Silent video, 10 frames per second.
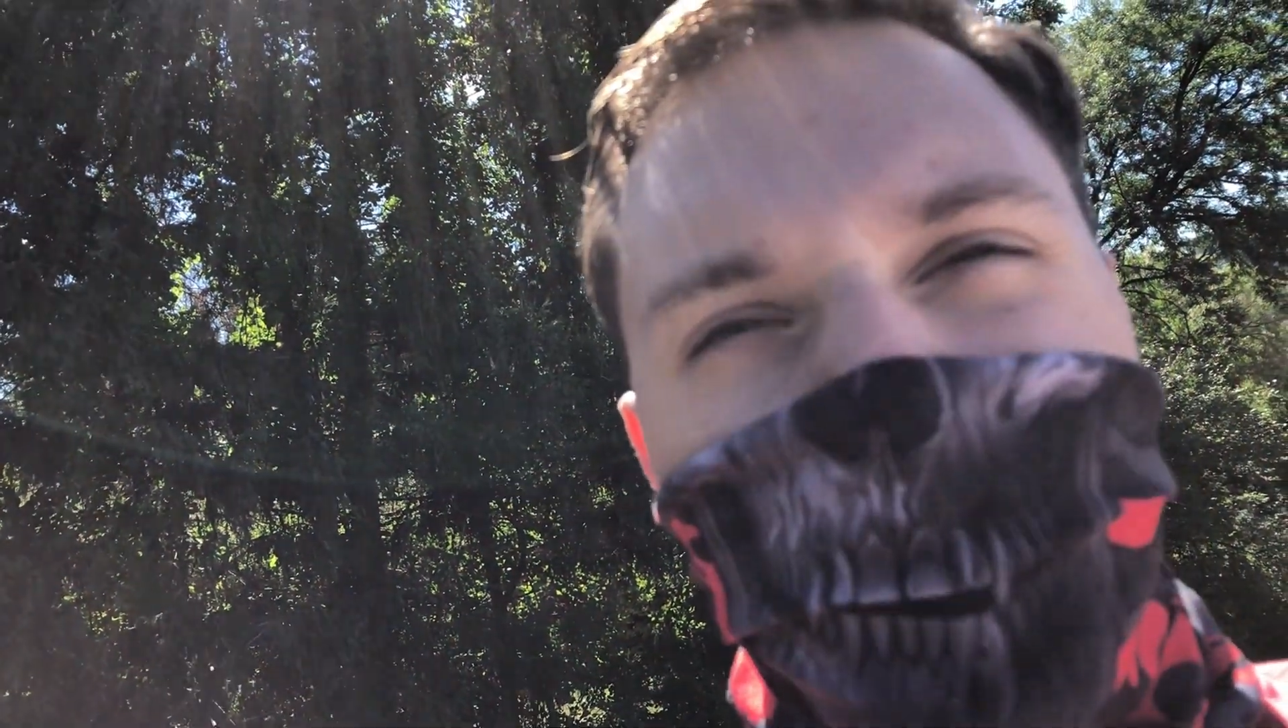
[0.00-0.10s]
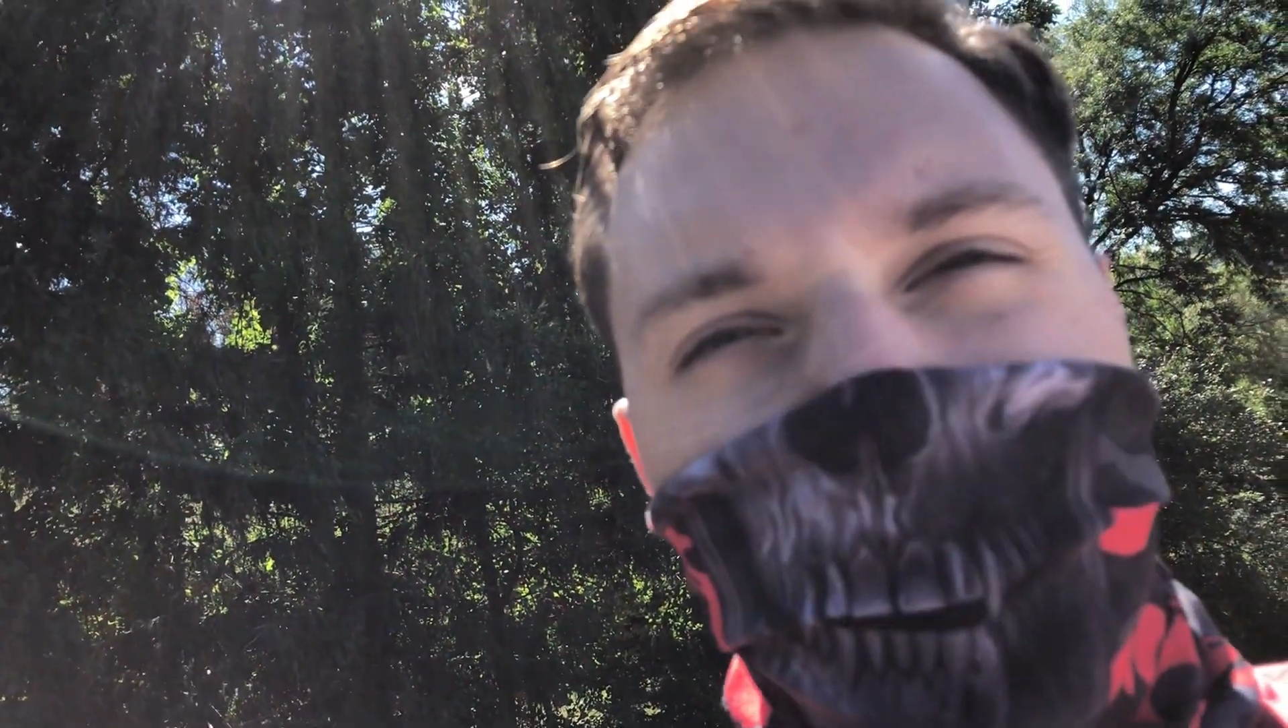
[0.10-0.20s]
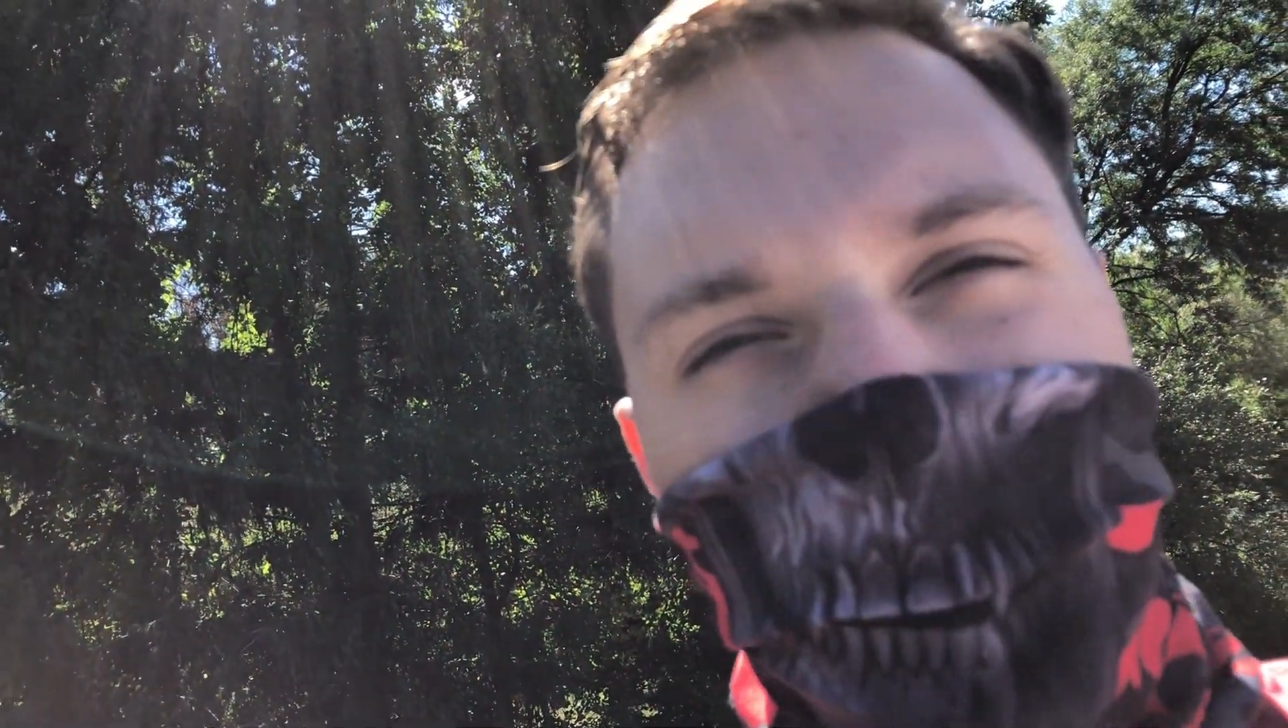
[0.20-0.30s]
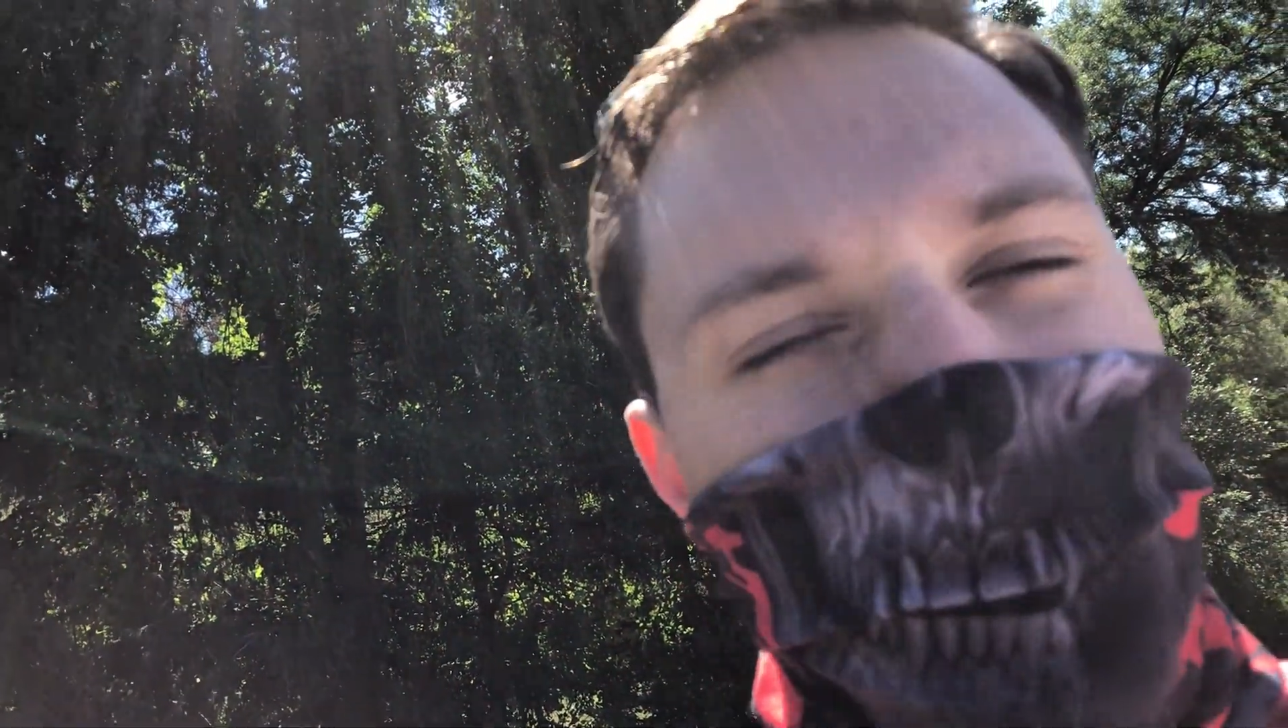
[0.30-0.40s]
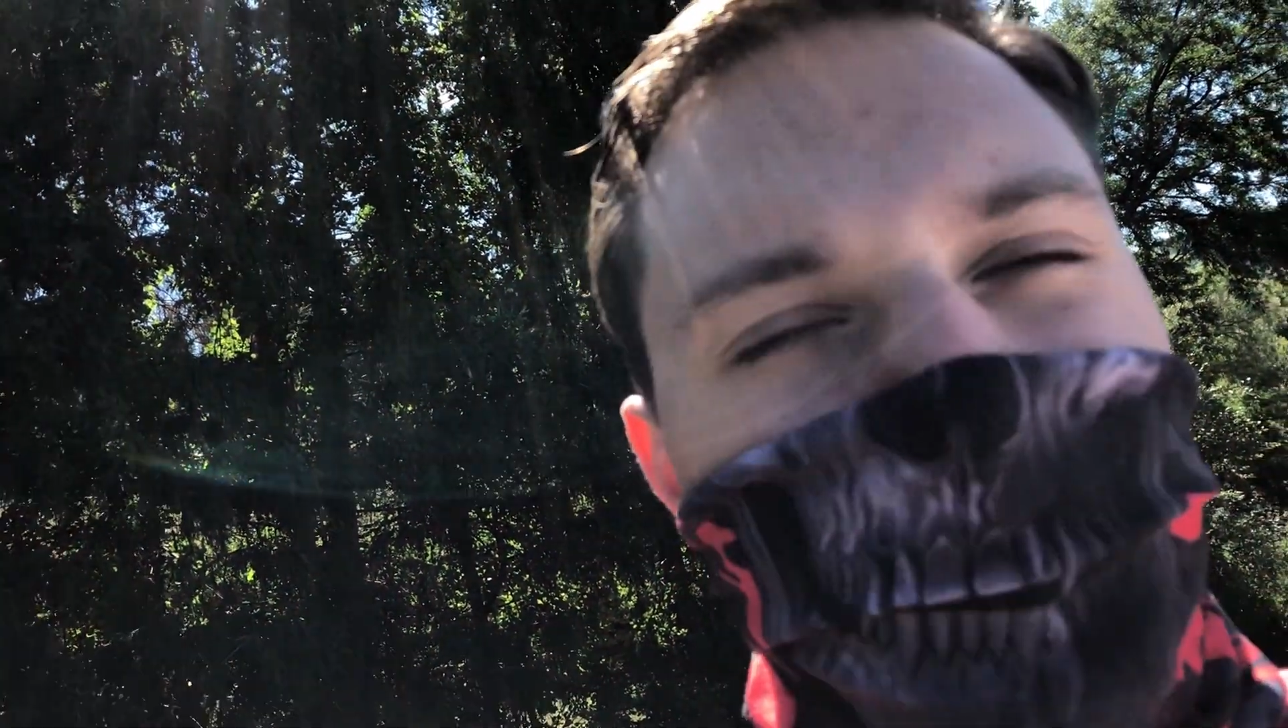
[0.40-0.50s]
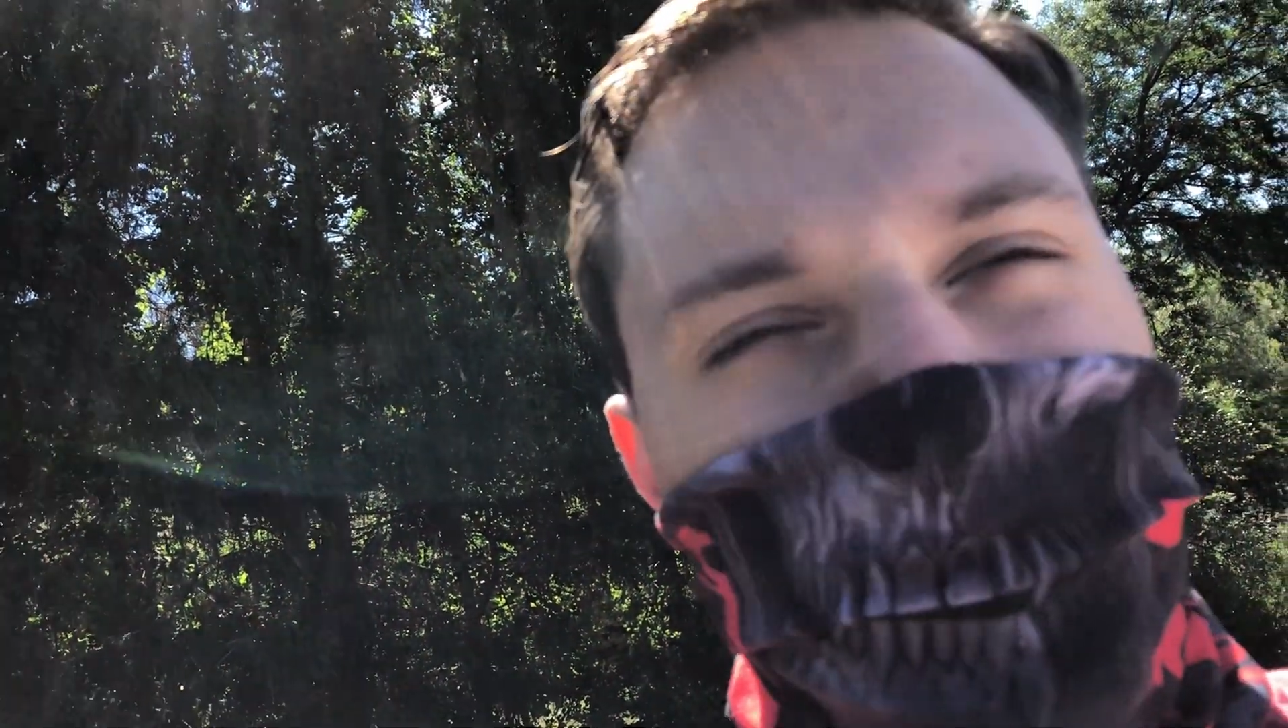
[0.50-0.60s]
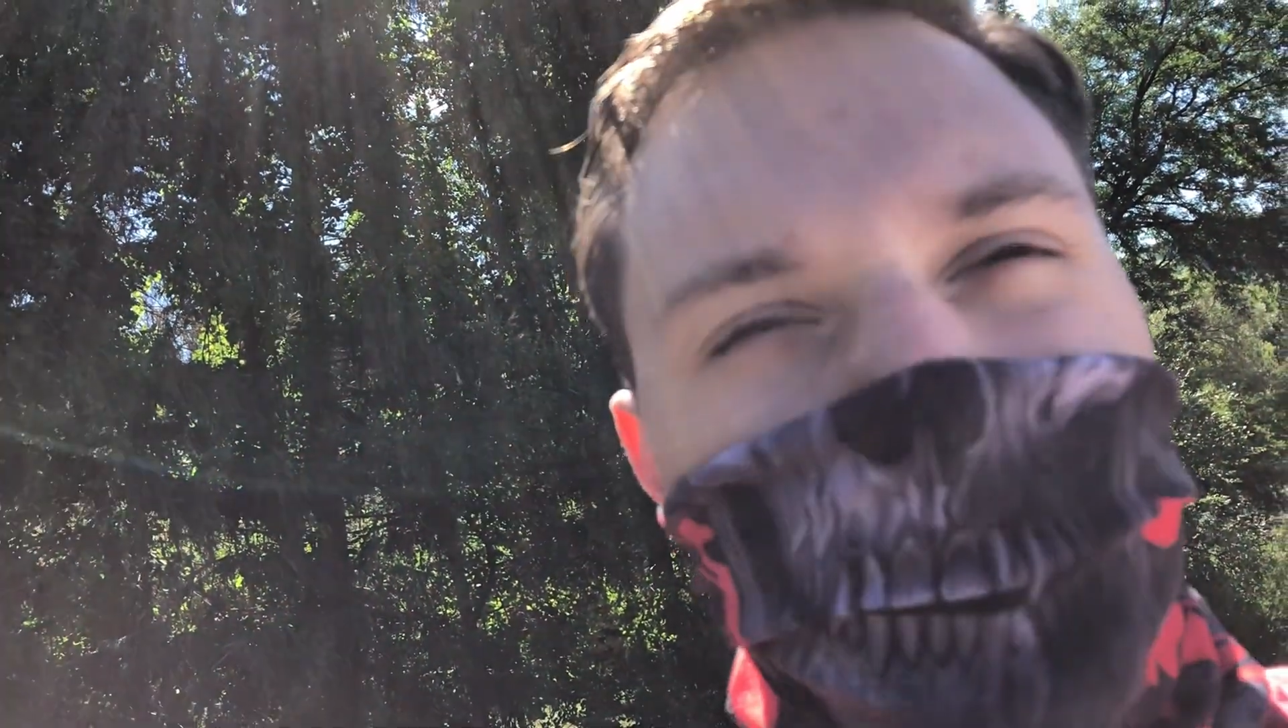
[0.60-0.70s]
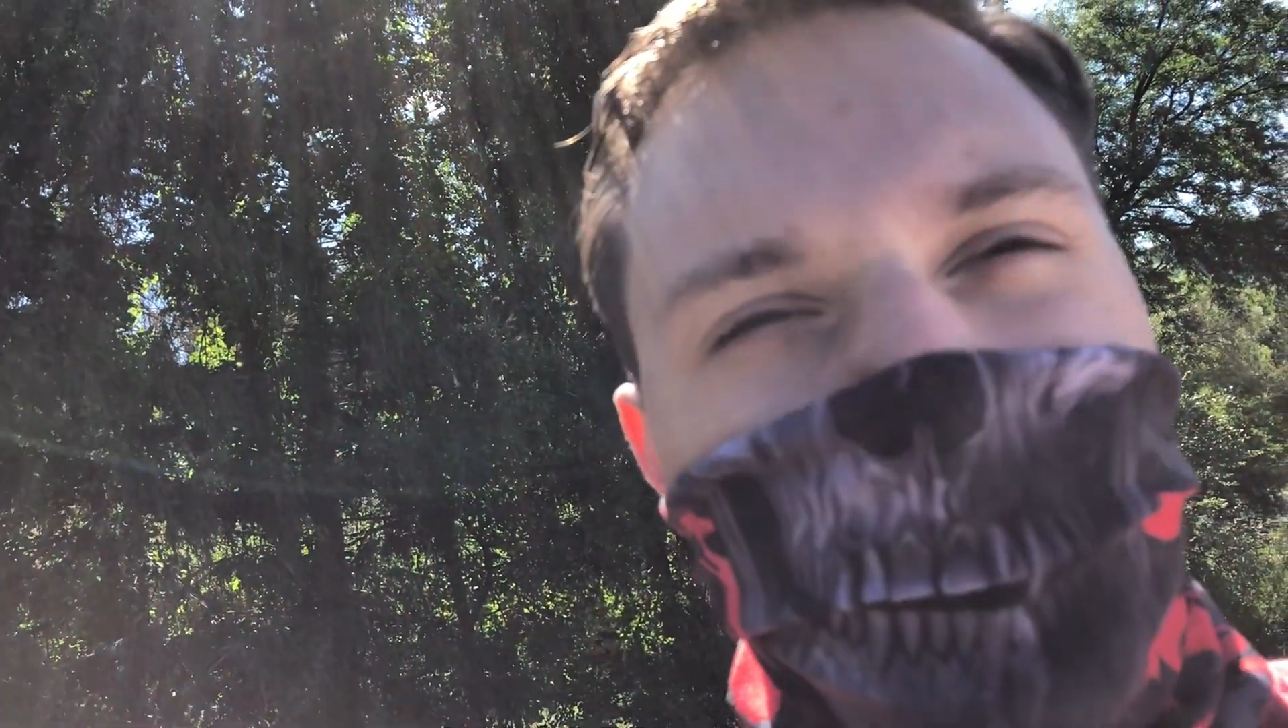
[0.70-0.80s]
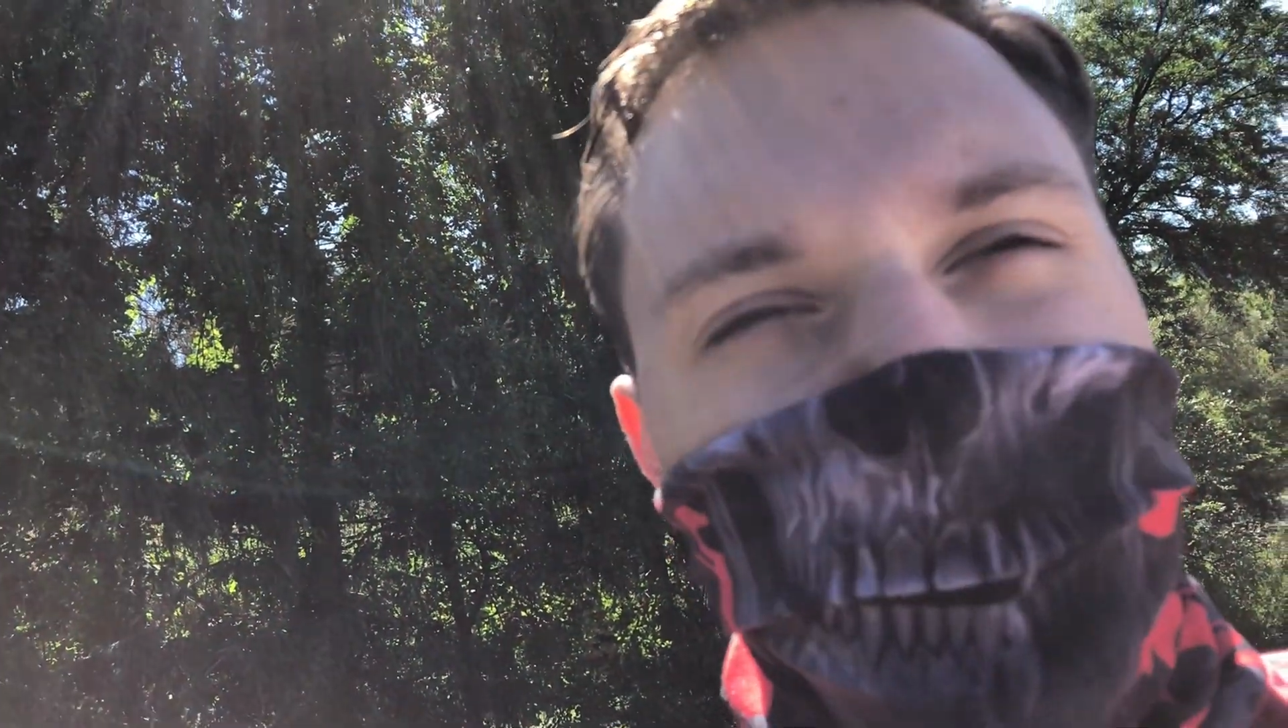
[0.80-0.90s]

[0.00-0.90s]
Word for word: or a